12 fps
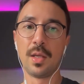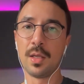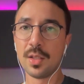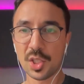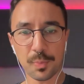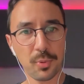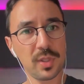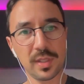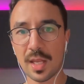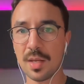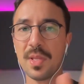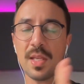Just
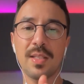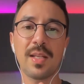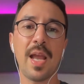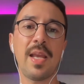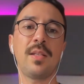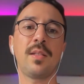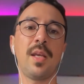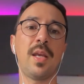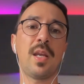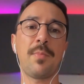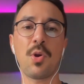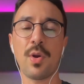send me the slides, and
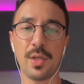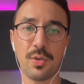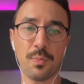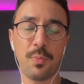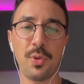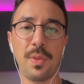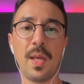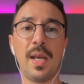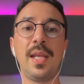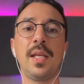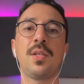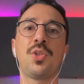I'm going to put the
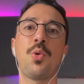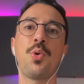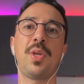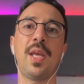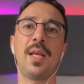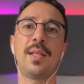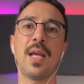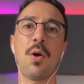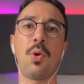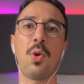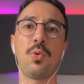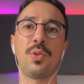link so you can
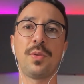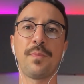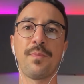download.